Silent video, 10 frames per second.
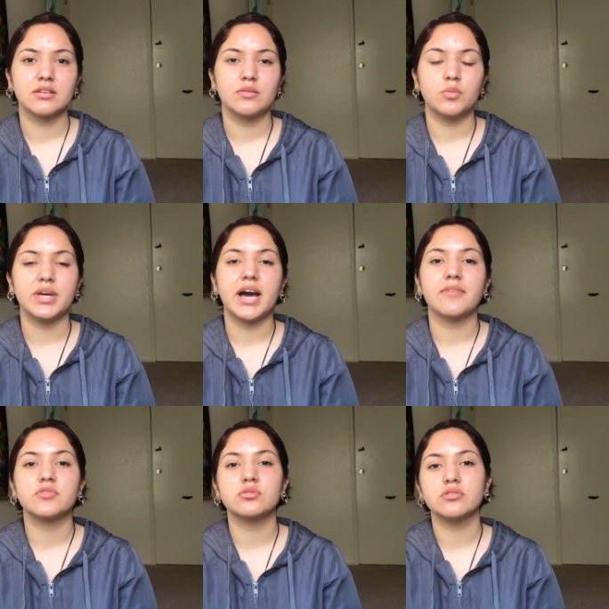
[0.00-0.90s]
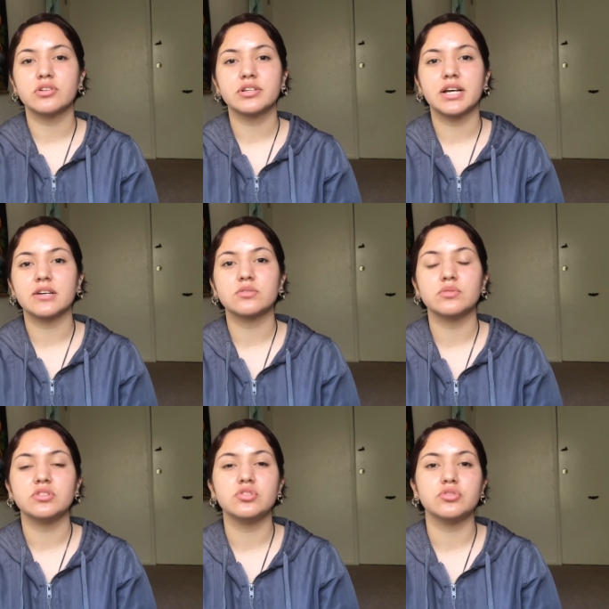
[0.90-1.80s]
We have to learn how to
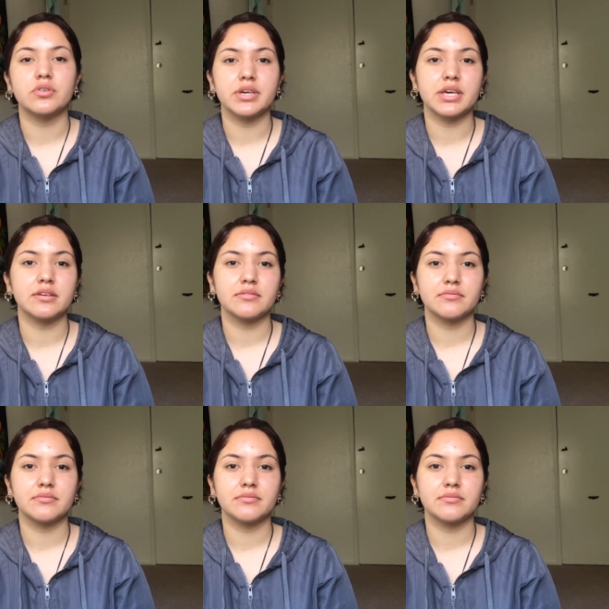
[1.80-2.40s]
enjoy it